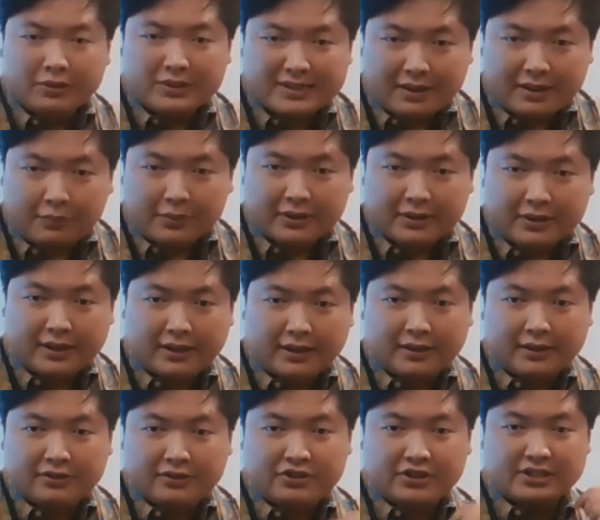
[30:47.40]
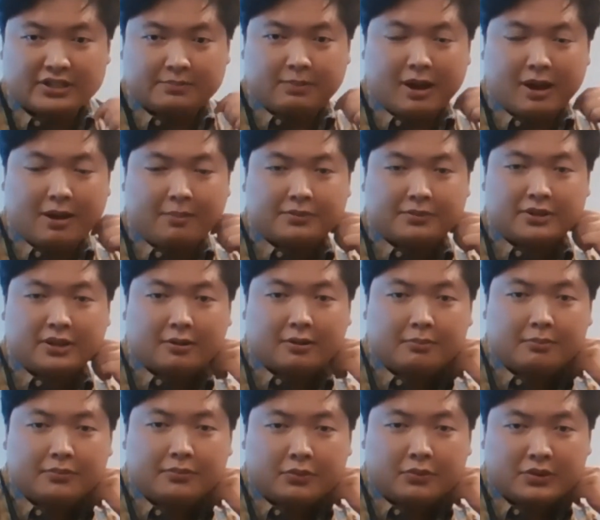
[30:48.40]
What was that one that just popped
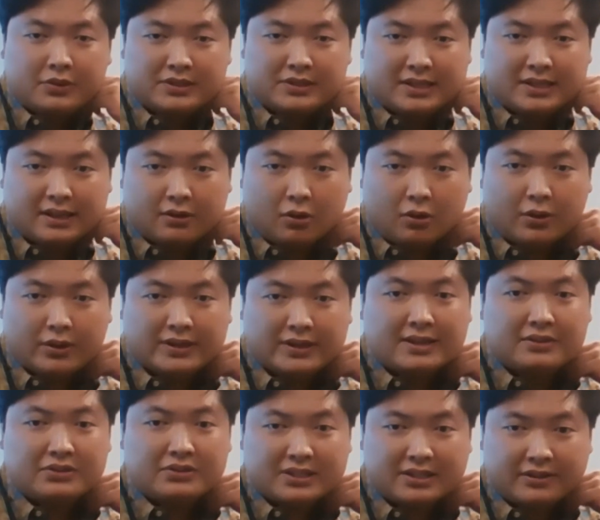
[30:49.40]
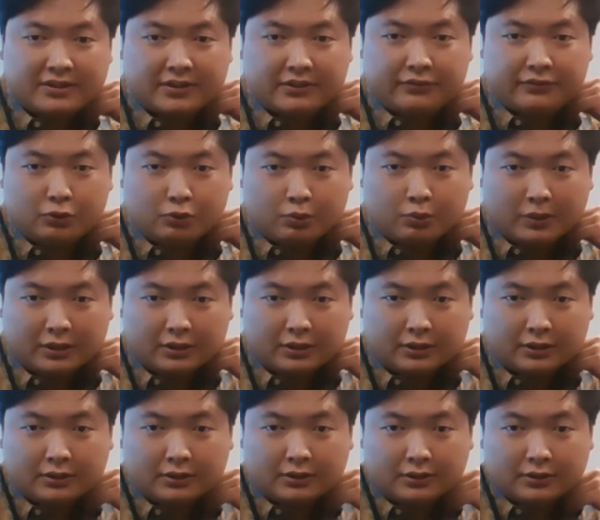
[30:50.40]
up? What was that? Oh, that was the food one.